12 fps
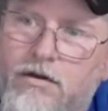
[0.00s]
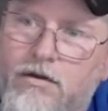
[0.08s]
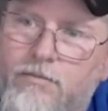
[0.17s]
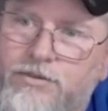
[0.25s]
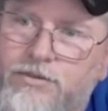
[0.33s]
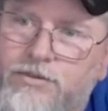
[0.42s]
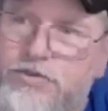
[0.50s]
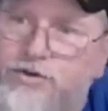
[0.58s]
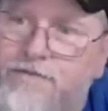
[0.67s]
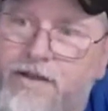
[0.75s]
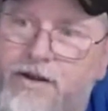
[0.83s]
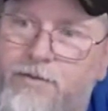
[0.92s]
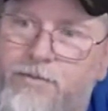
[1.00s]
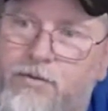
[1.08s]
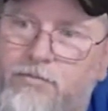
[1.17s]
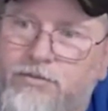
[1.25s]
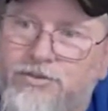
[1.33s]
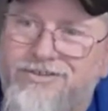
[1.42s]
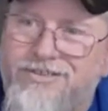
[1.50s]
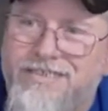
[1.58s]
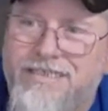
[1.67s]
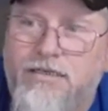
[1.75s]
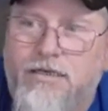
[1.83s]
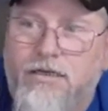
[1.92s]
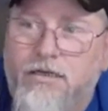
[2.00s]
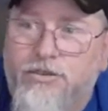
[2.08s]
Missouri at Vanderbilt. Missouri